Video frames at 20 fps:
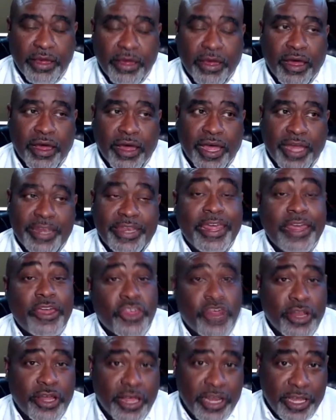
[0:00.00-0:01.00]

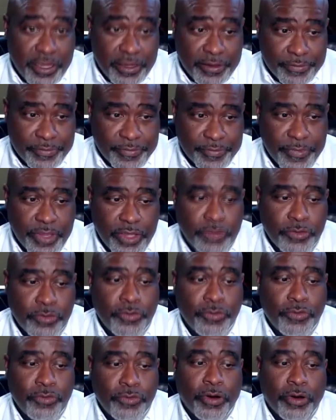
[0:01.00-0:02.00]
Additionally,
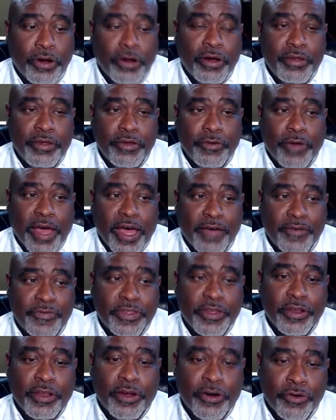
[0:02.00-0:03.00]
you have to
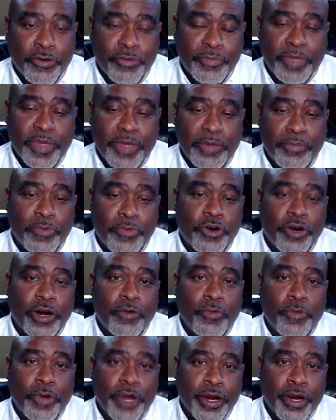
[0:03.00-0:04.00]
now be more
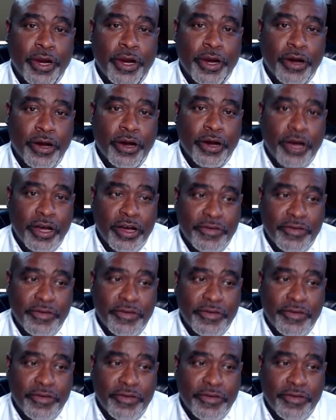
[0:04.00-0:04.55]
aware of